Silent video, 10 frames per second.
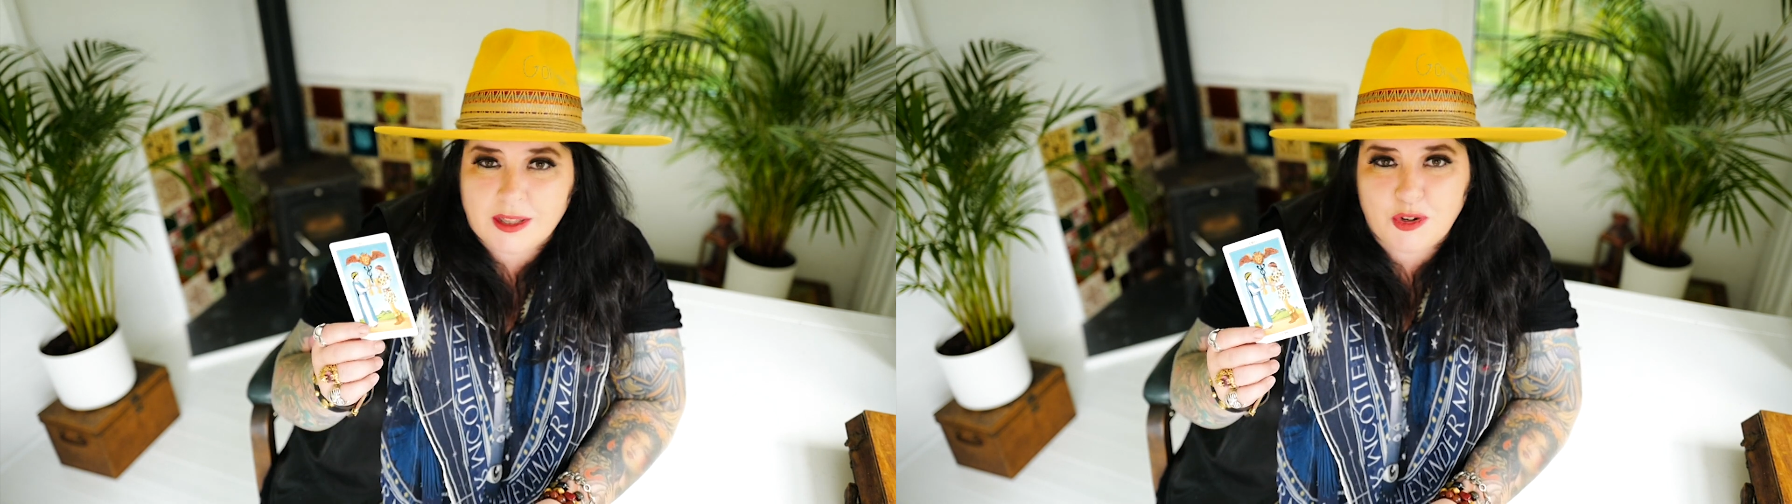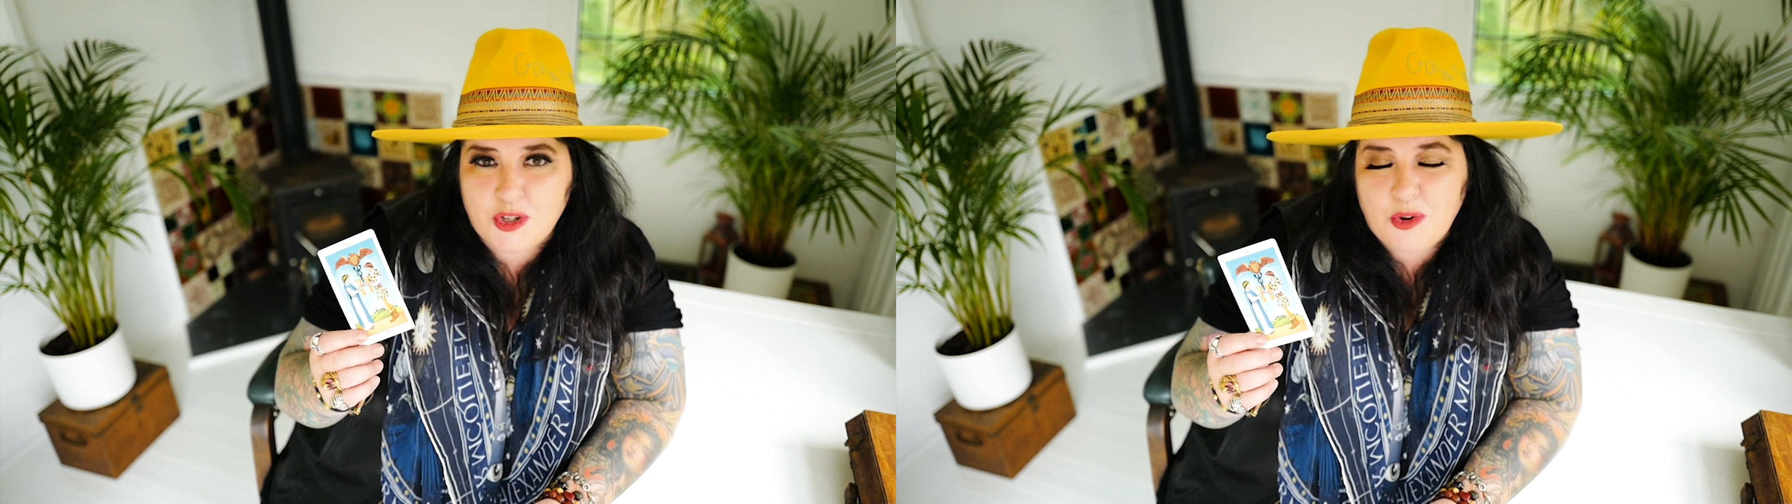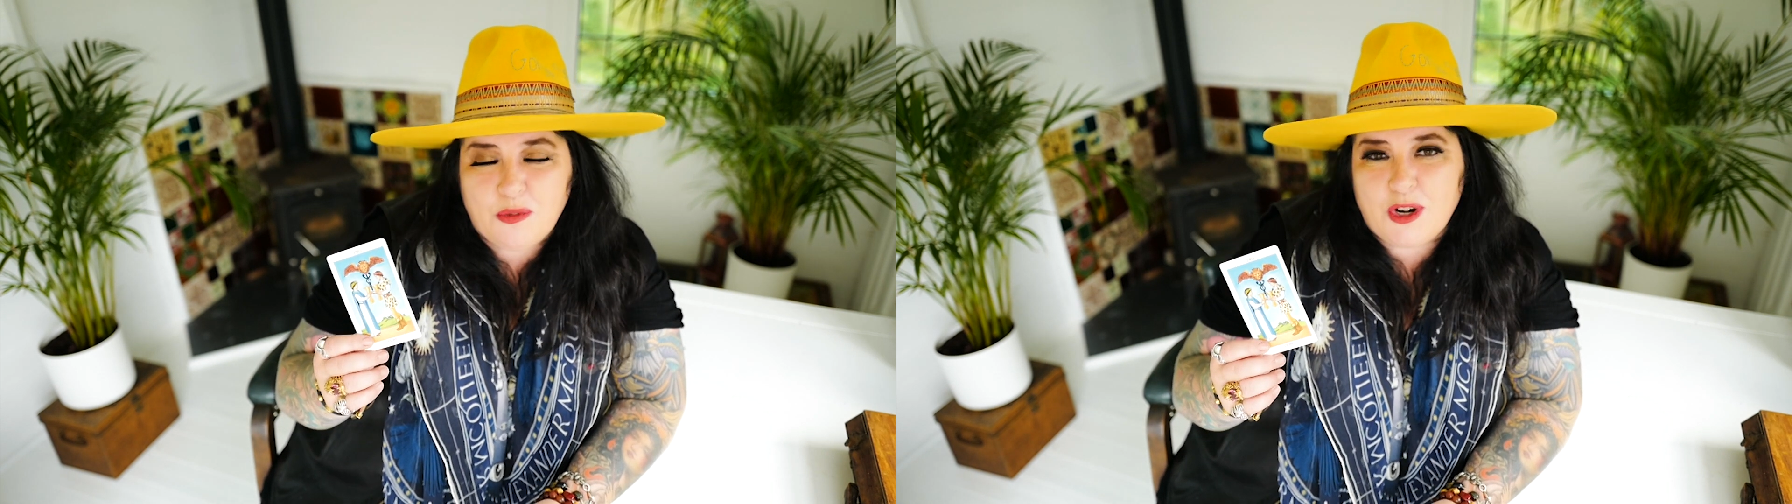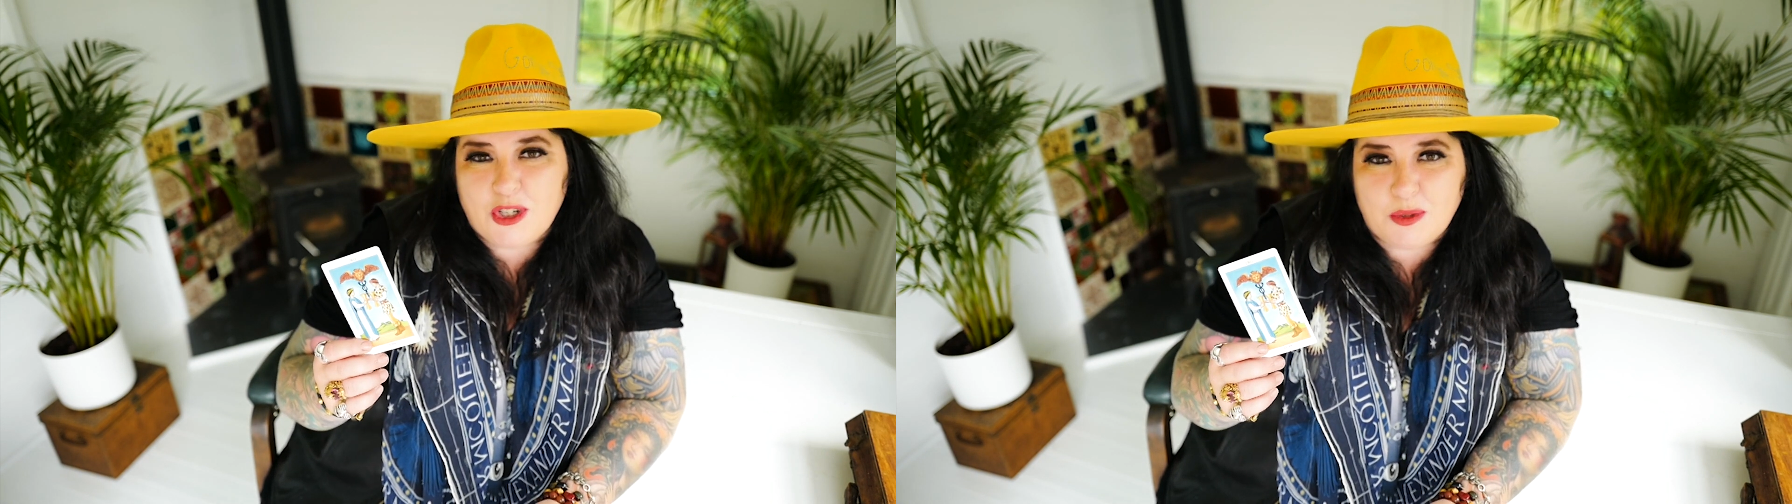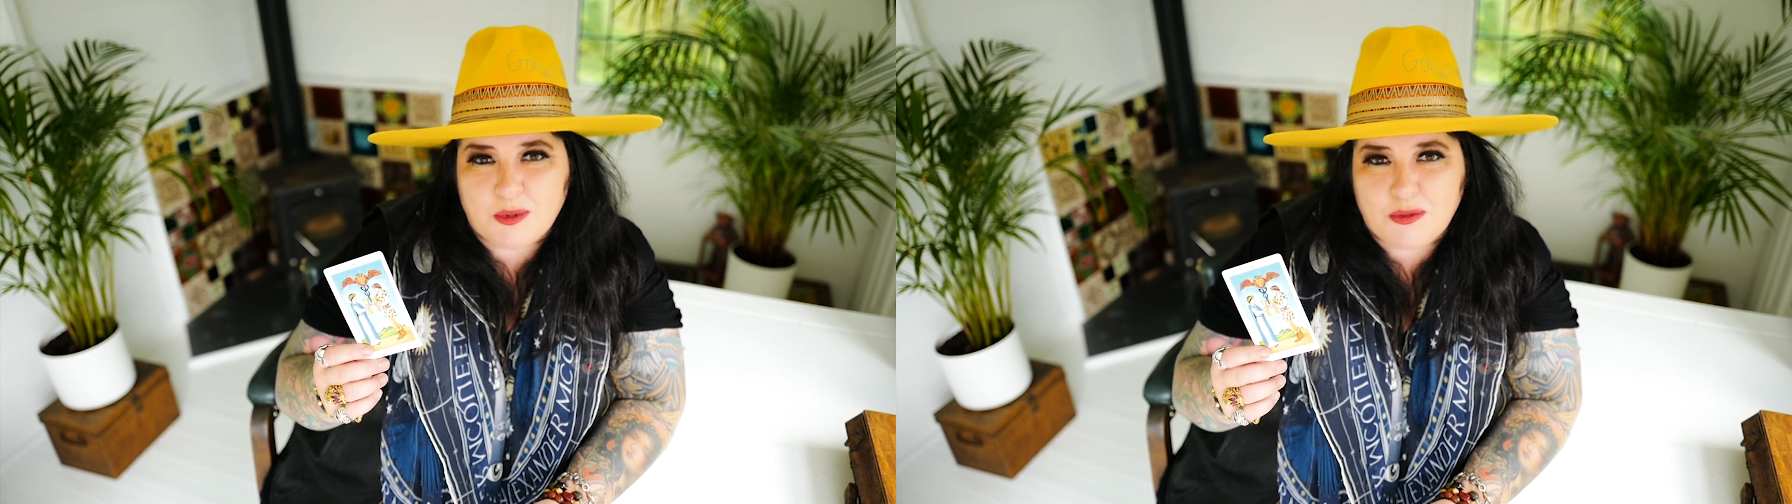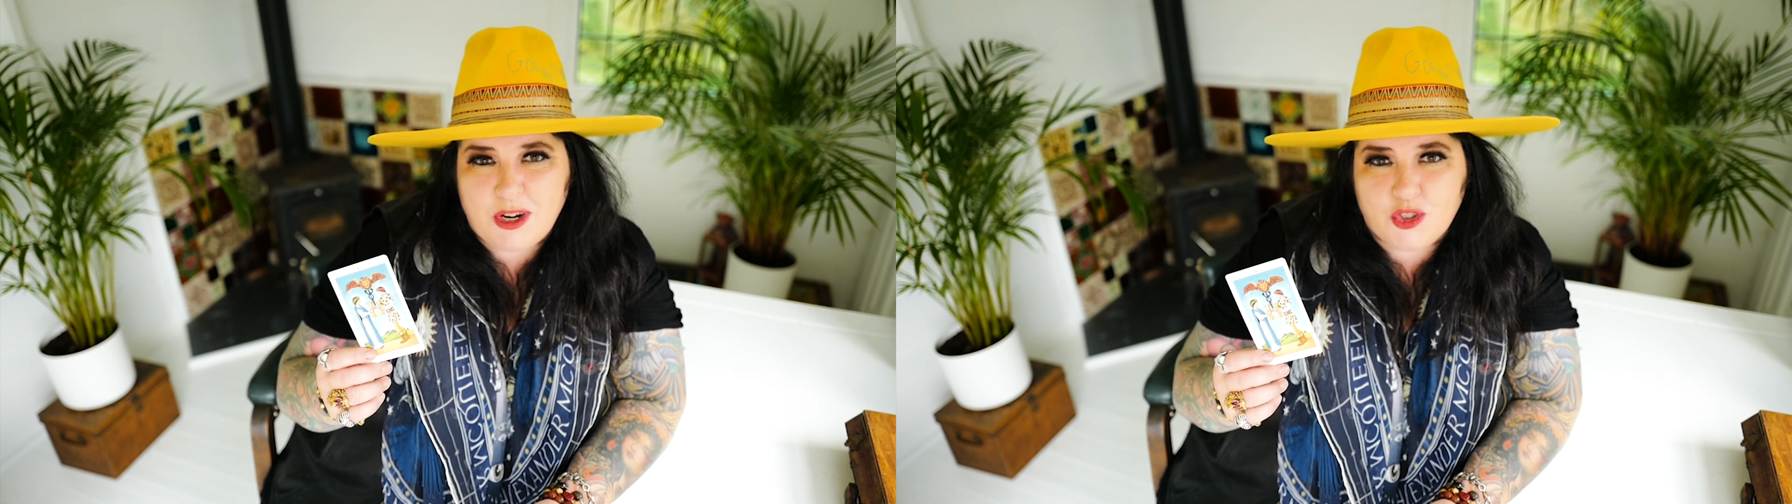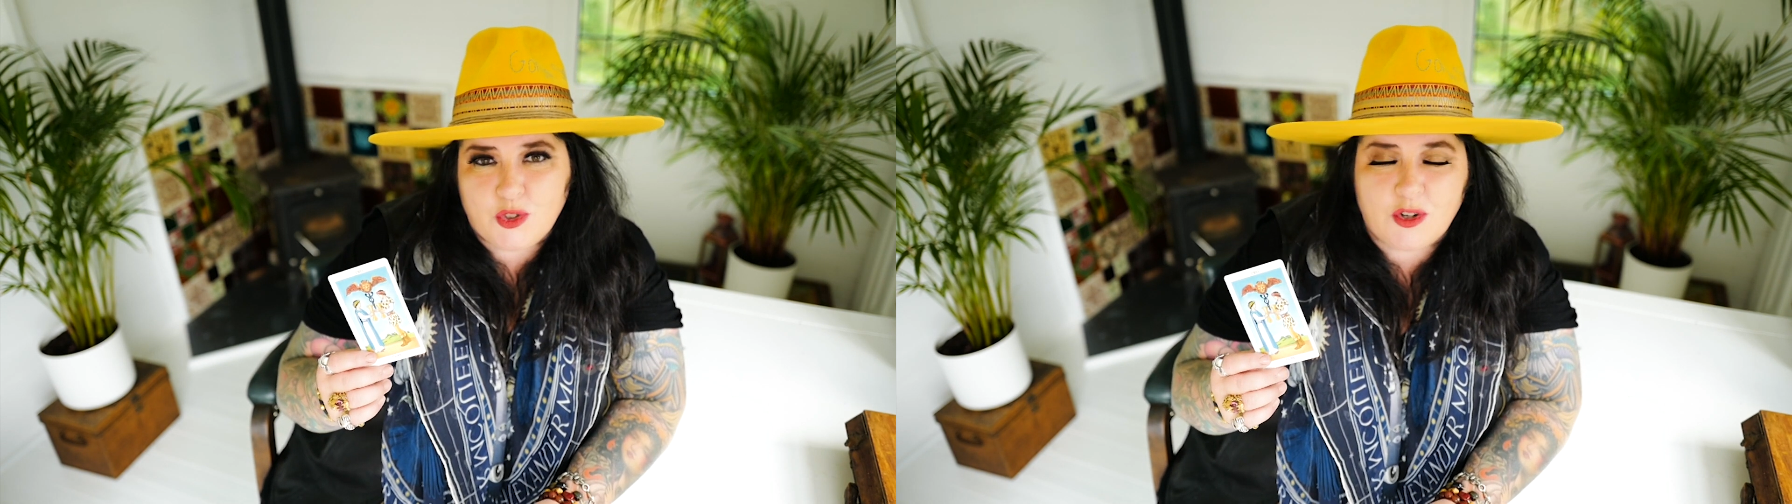There are new friendships around you.